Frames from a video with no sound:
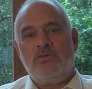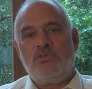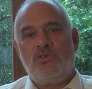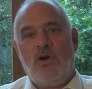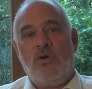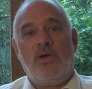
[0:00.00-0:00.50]

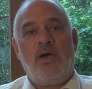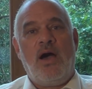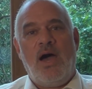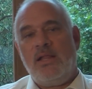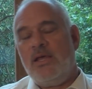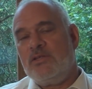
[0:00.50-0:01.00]
So
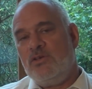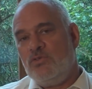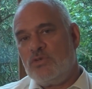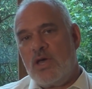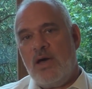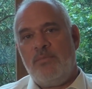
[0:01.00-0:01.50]
I like to
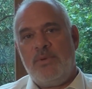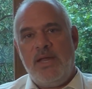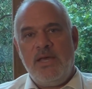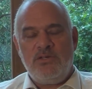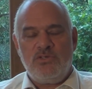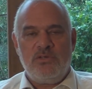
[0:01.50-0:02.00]
use a
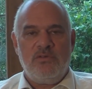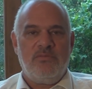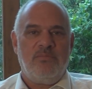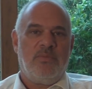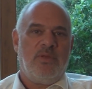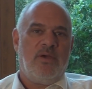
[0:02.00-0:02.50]
combination
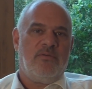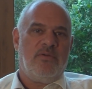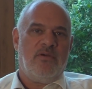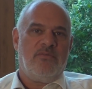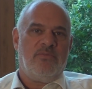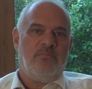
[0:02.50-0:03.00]

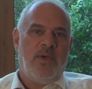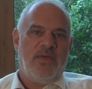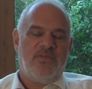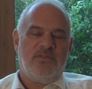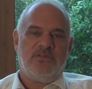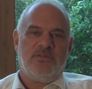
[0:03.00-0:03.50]
of
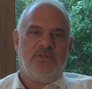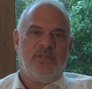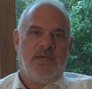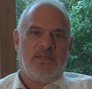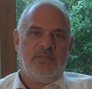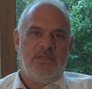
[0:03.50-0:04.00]
methods and
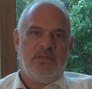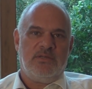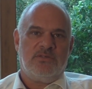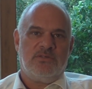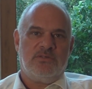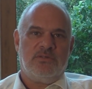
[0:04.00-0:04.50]

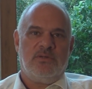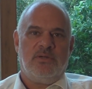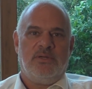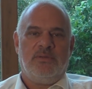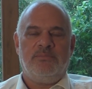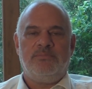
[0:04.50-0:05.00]
techniques.
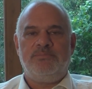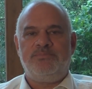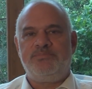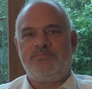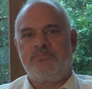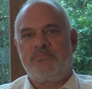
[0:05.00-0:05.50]

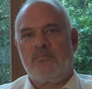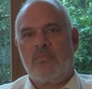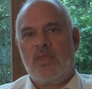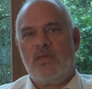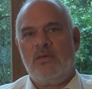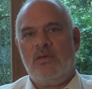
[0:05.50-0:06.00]

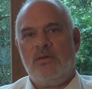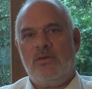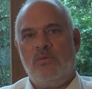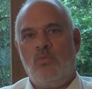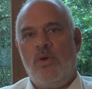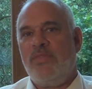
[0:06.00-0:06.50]

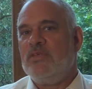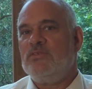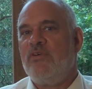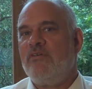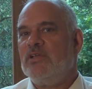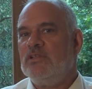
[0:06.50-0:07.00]
When there's
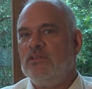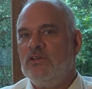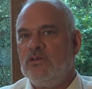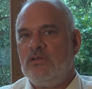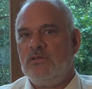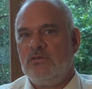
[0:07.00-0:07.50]
very
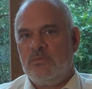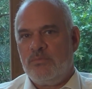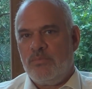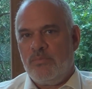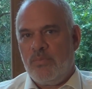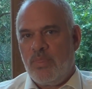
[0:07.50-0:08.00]
little
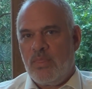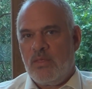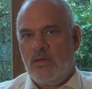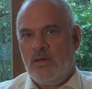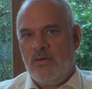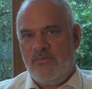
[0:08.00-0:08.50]

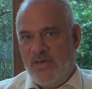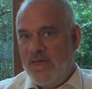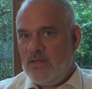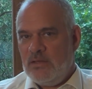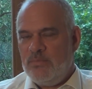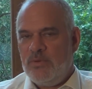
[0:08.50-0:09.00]

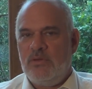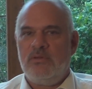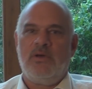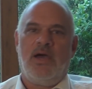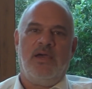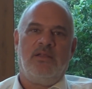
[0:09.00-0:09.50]

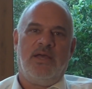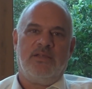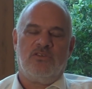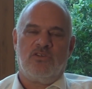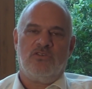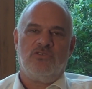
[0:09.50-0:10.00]
available, I
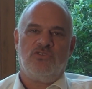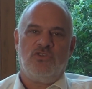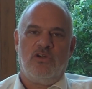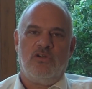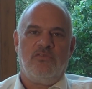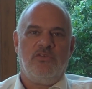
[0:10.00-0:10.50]
like to
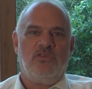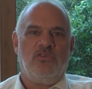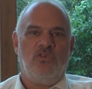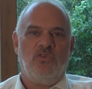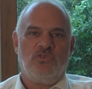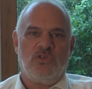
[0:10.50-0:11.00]
conserve
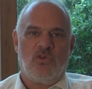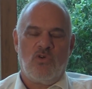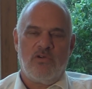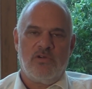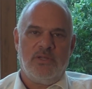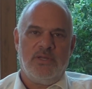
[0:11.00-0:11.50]
and use it
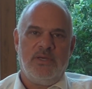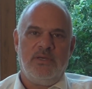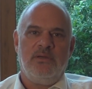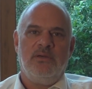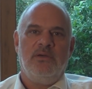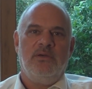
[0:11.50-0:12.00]

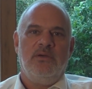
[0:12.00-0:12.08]
orally.